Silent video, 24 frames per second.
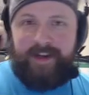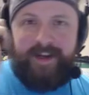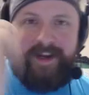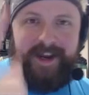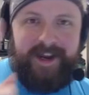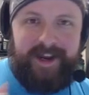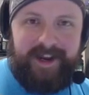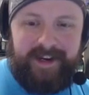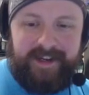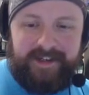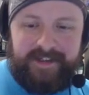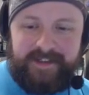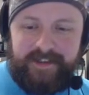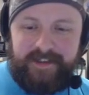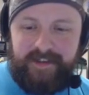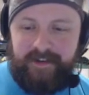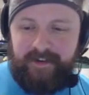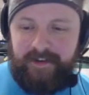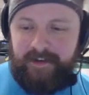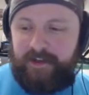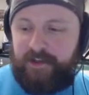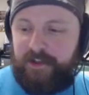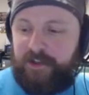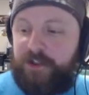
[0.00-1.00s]
keys
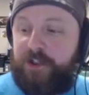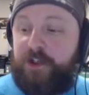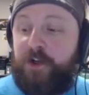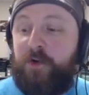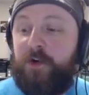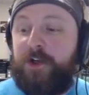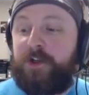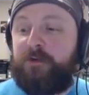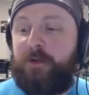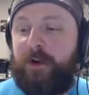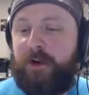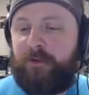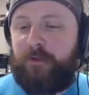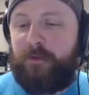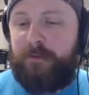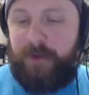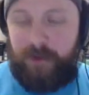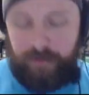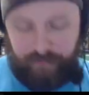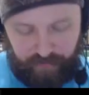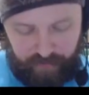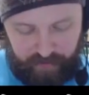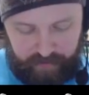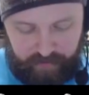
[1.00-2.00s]
to his wonderful
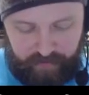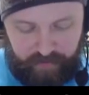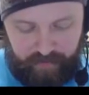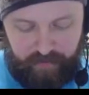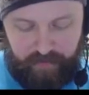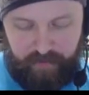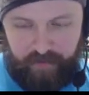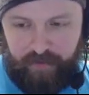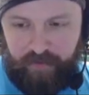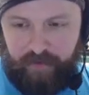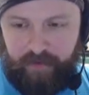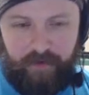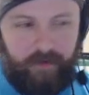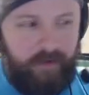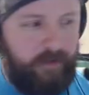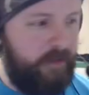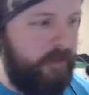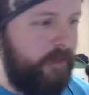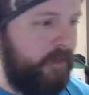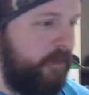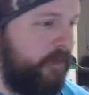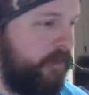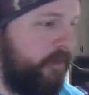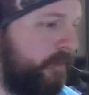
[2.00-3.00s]
music
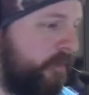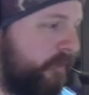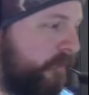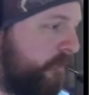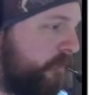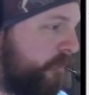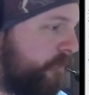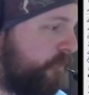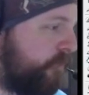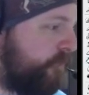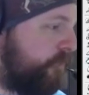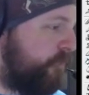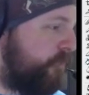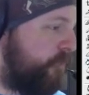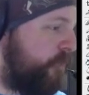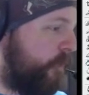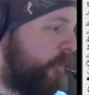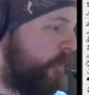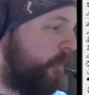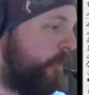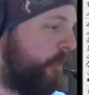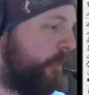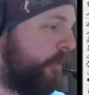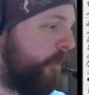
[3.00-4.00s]

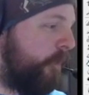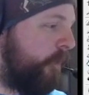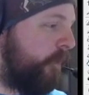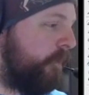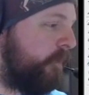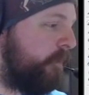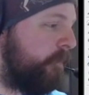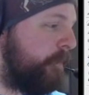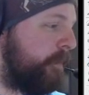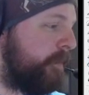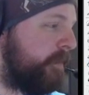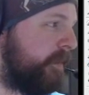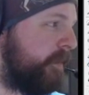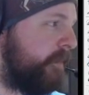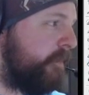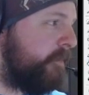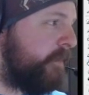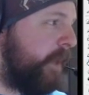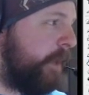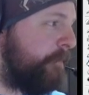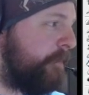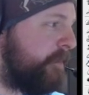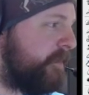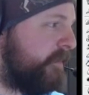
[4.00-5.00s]
for. Let me see.
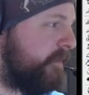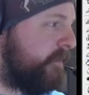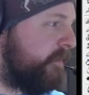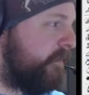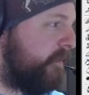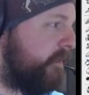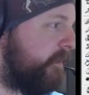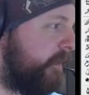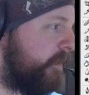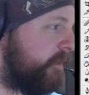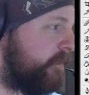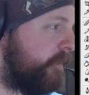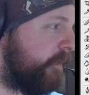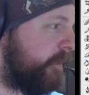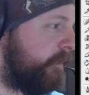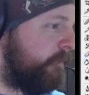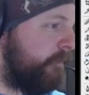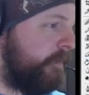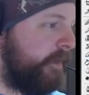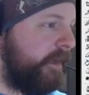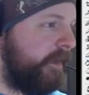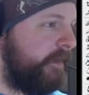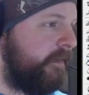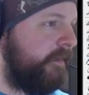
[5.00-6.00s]
Type this in there so I can
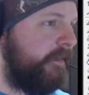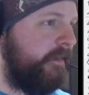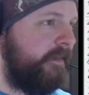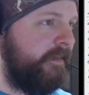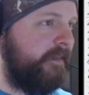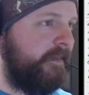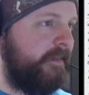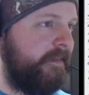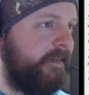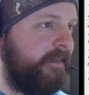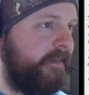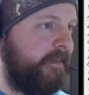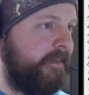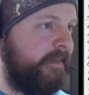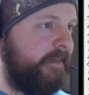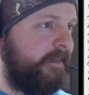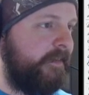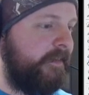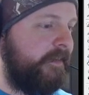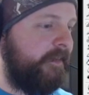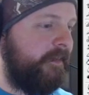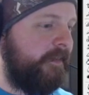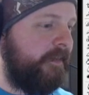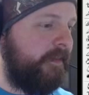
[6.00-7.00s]
read it.
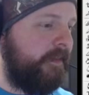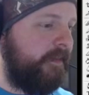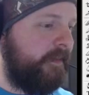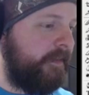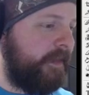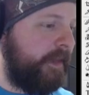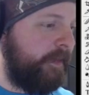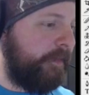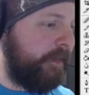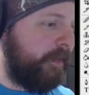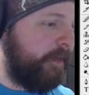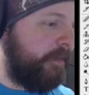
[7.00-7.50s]
There you